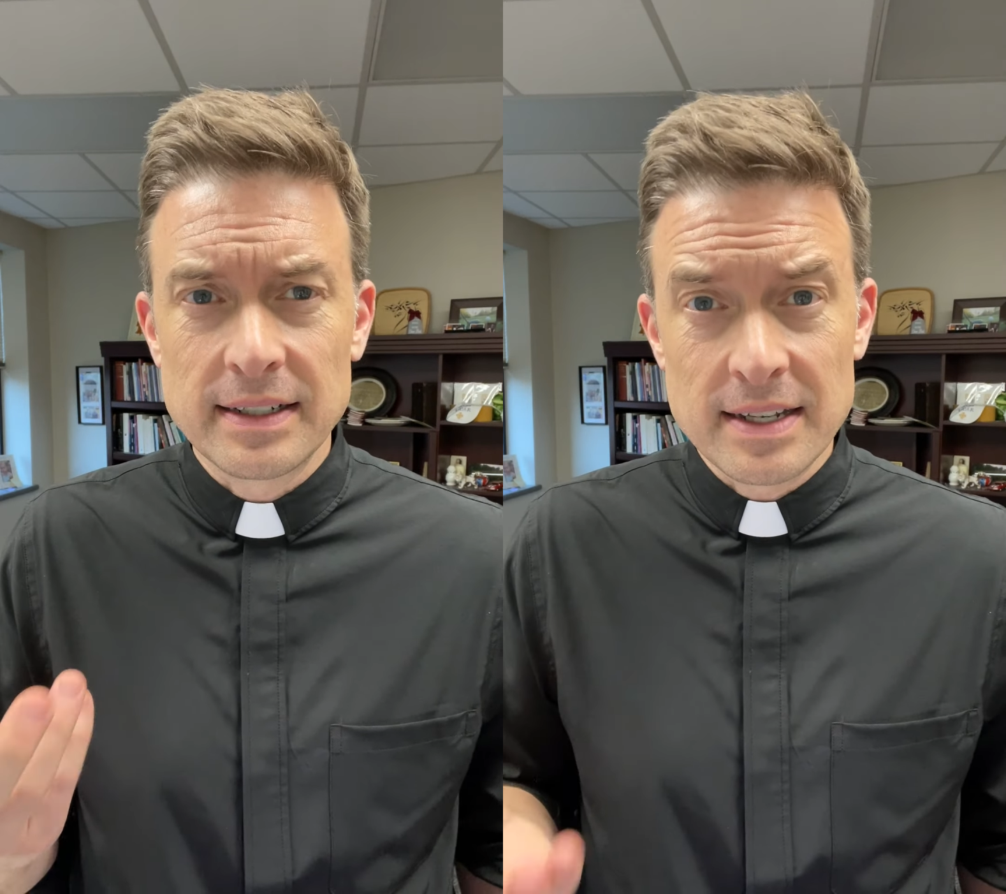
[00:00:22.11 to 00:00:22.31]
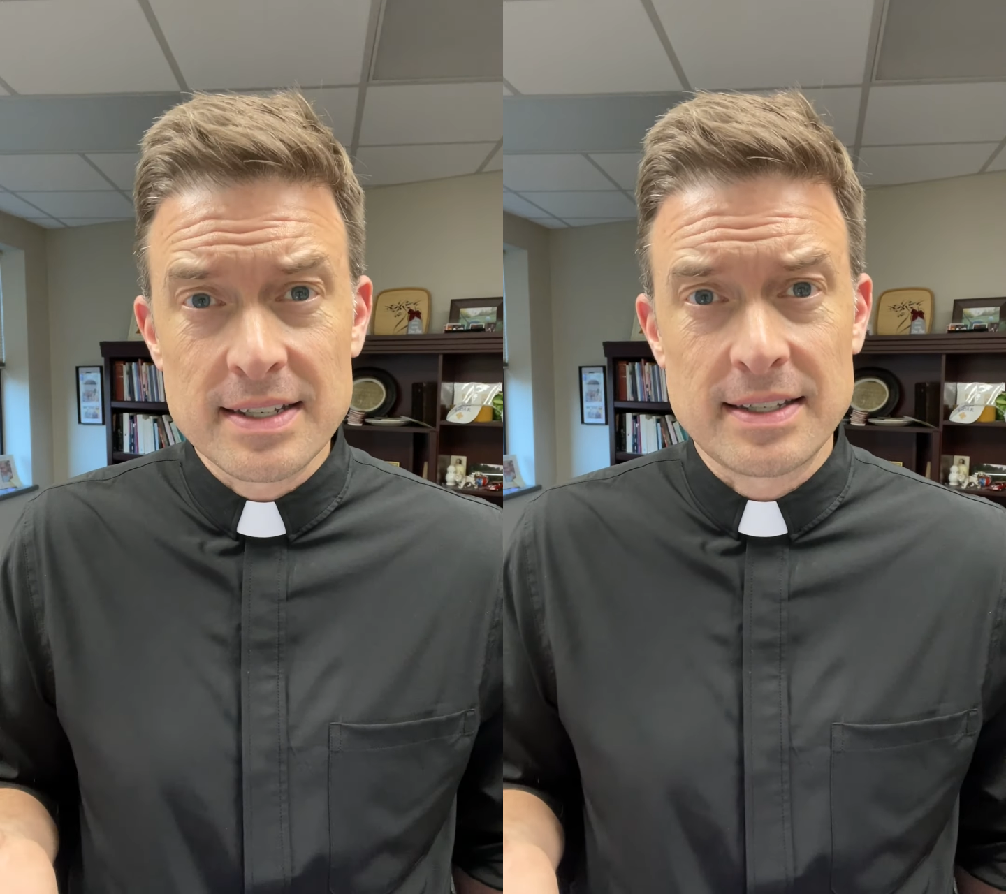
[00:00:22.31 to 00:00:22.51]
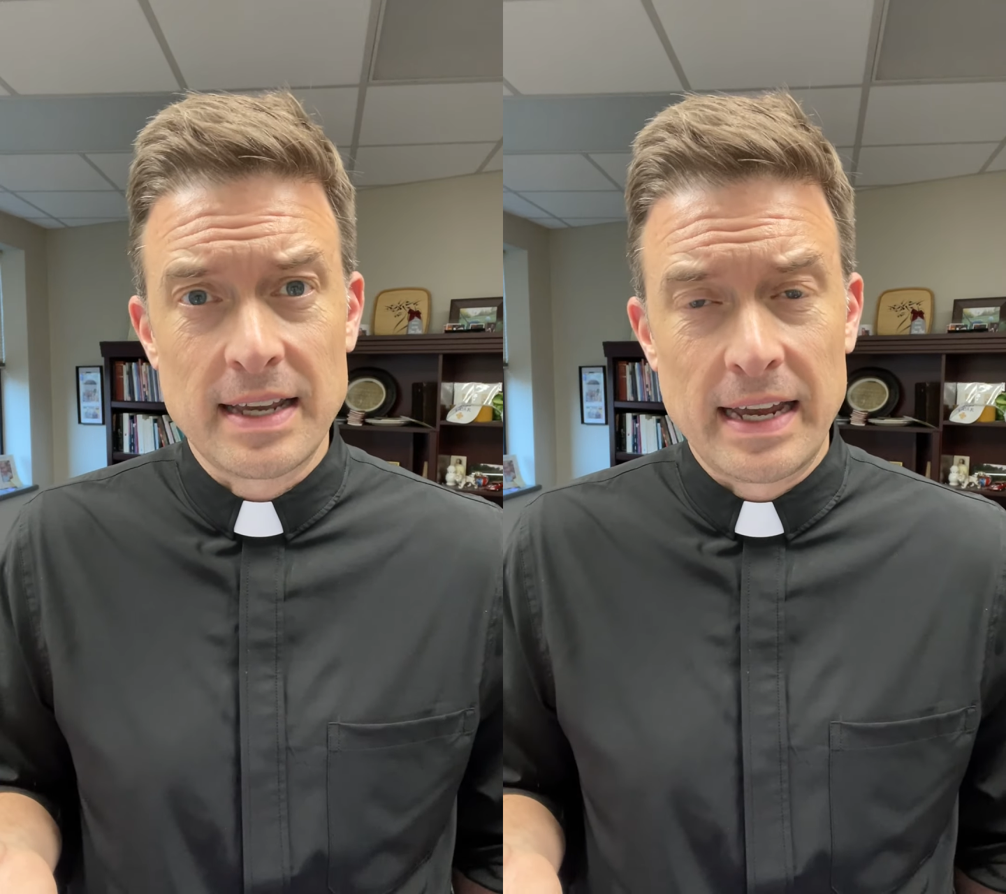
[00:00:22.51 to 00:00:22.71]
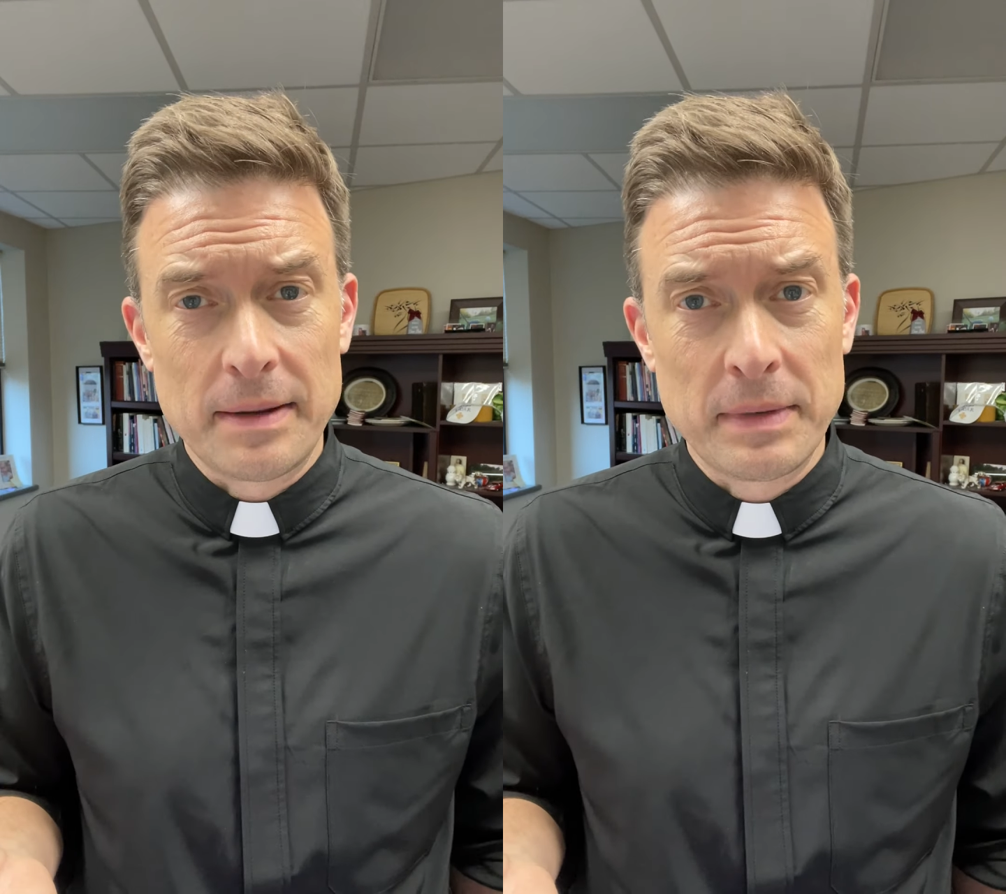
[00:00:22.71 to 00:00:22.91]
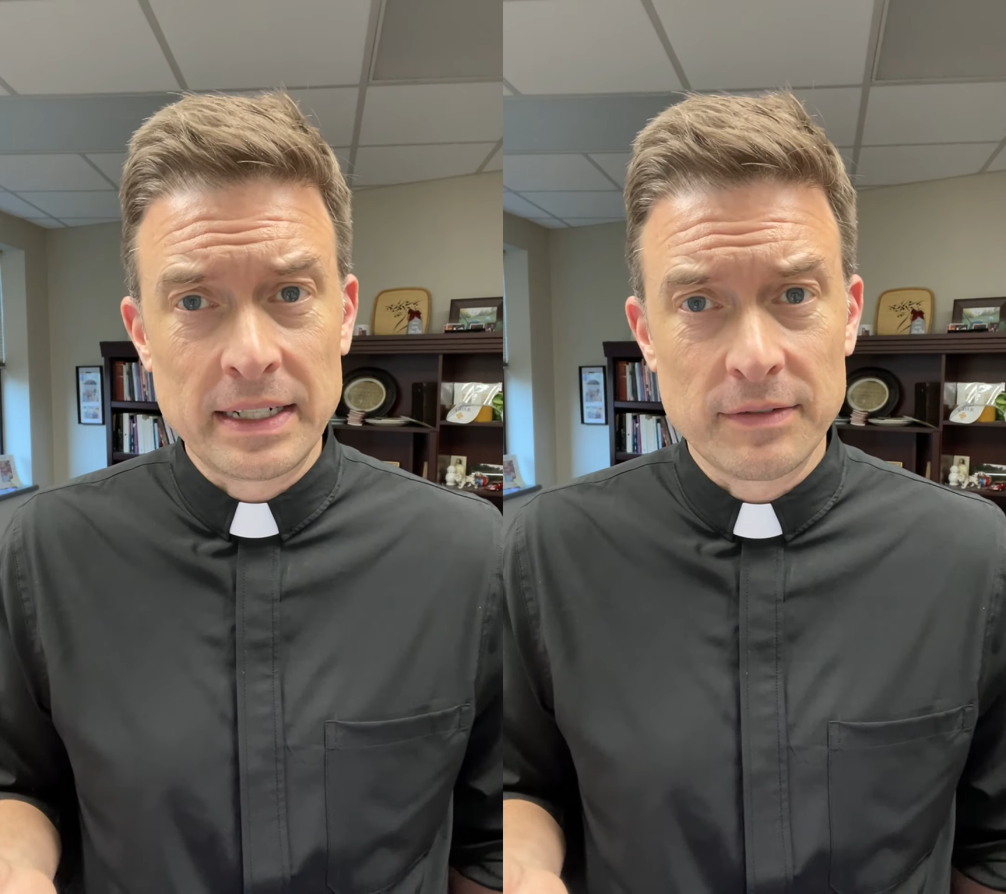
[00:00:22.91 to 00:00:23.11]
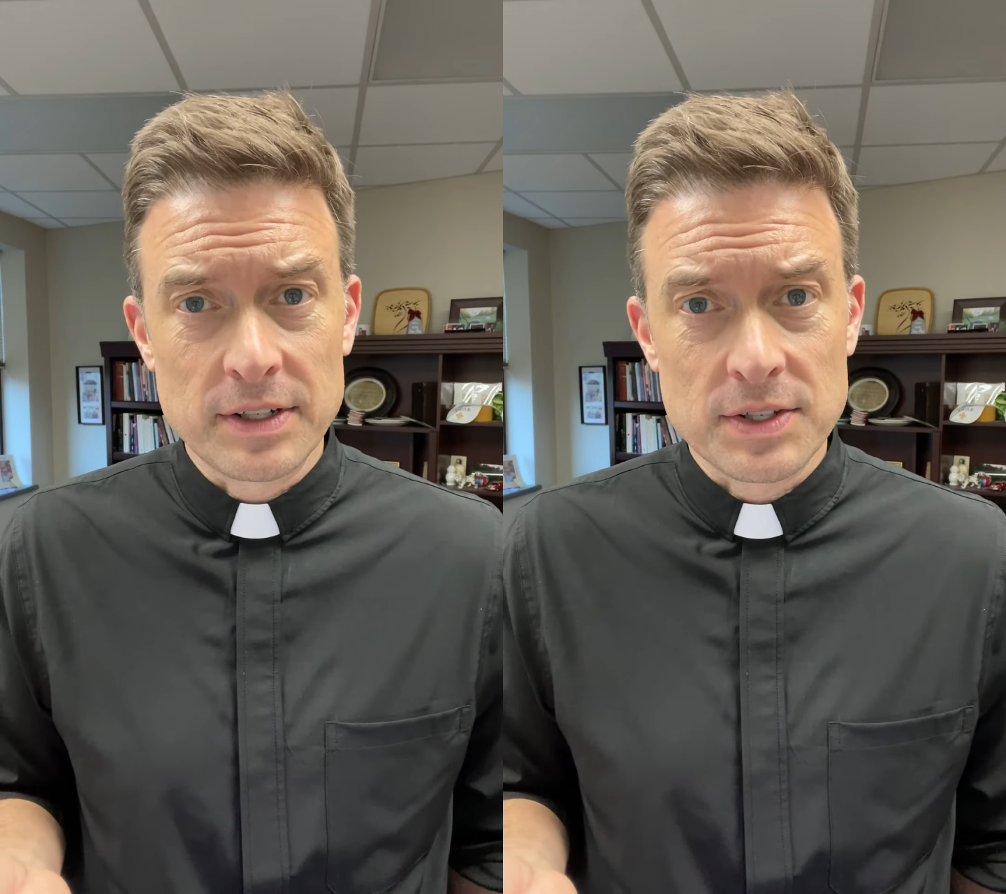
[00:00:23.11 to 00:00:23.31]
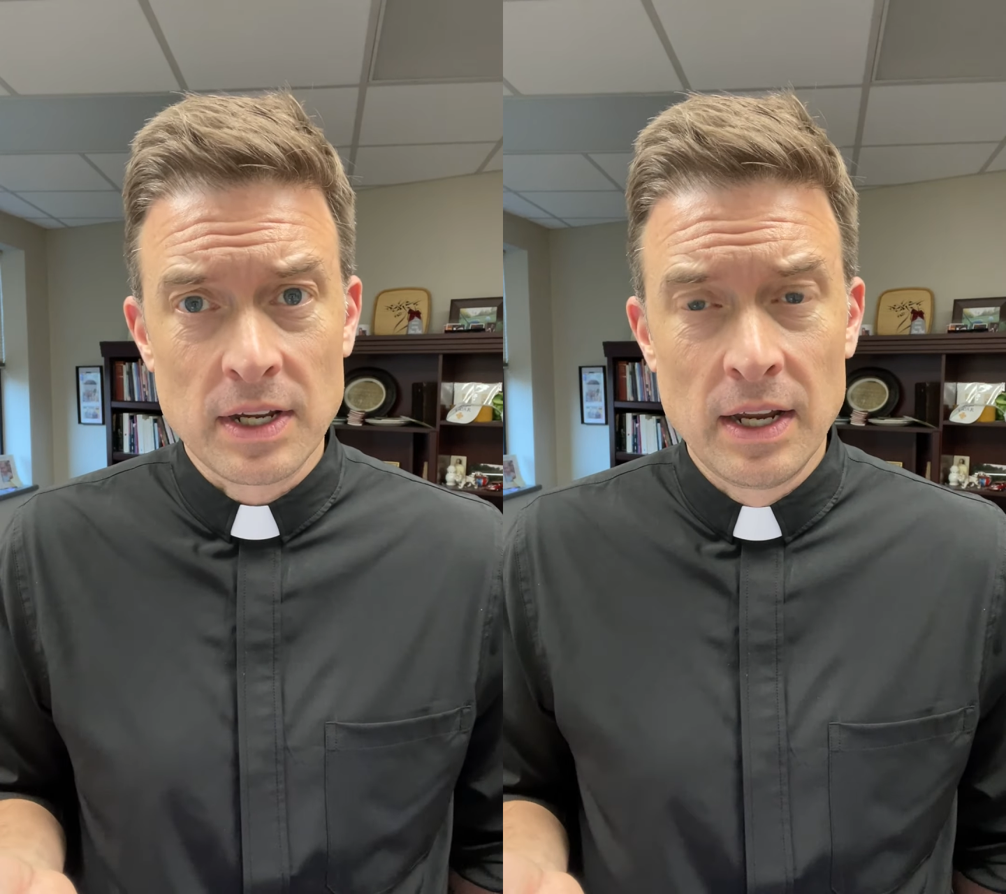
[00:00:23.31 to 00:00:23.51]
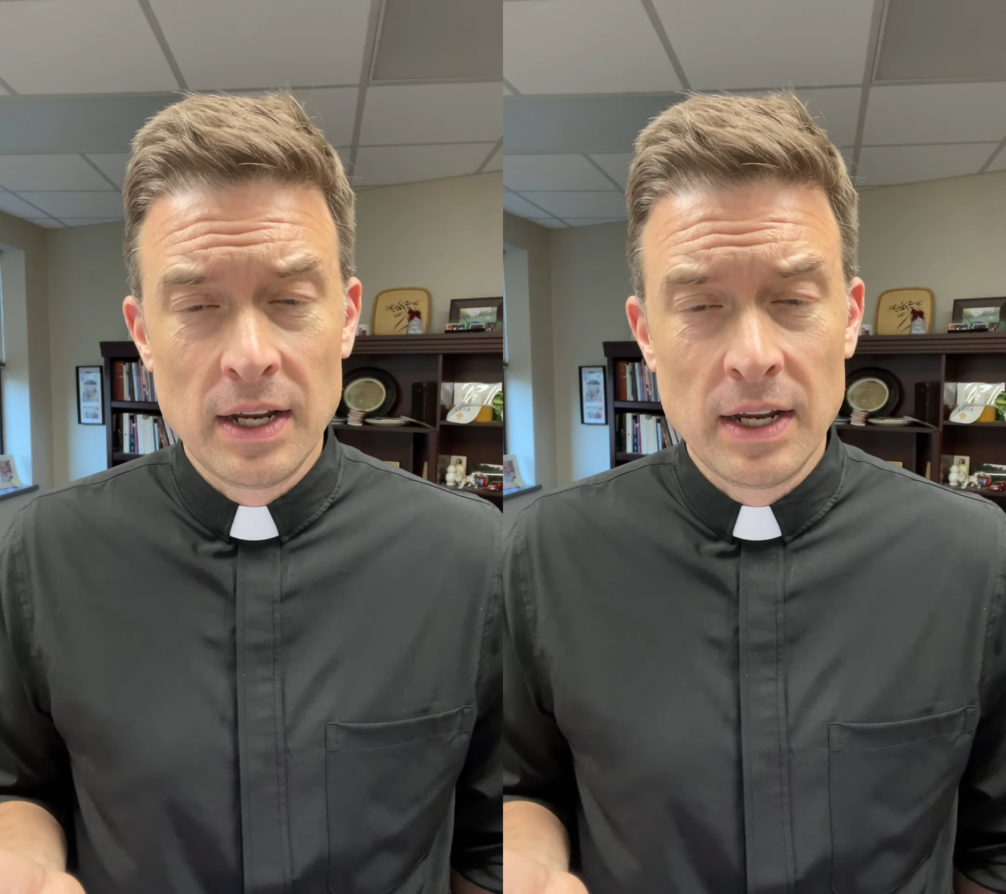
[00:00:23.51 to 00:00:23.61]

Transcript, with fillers: does die, many of us